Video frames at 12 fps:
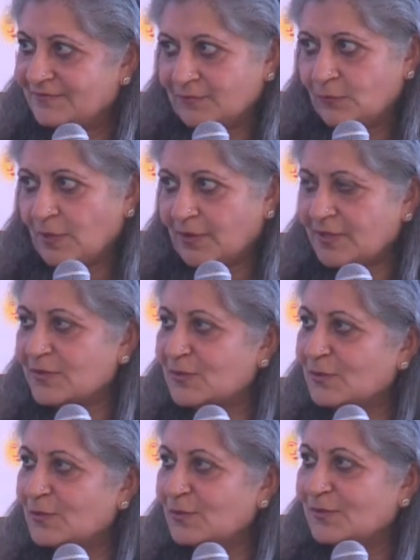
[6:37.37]
wanted to
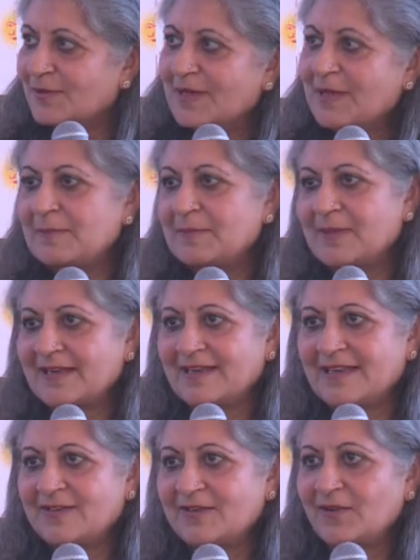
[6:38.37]
do. But
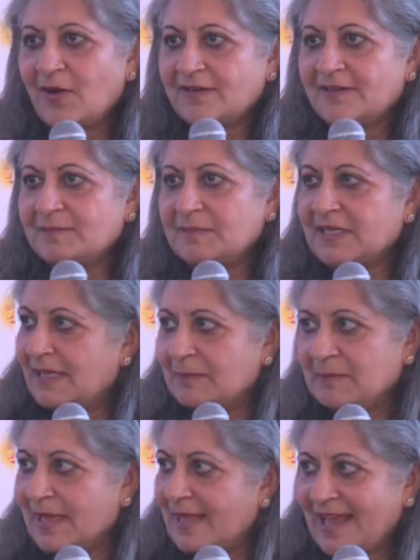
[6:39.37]
later on, it
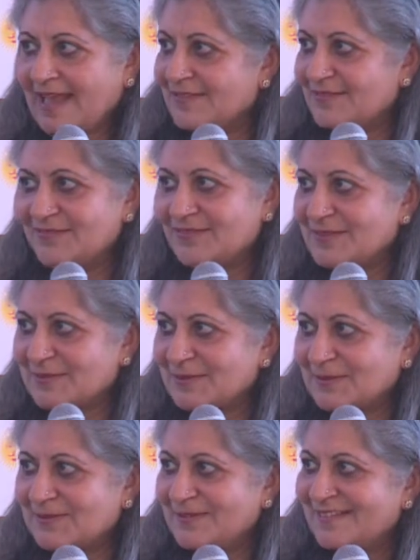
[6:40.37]
became my life. So.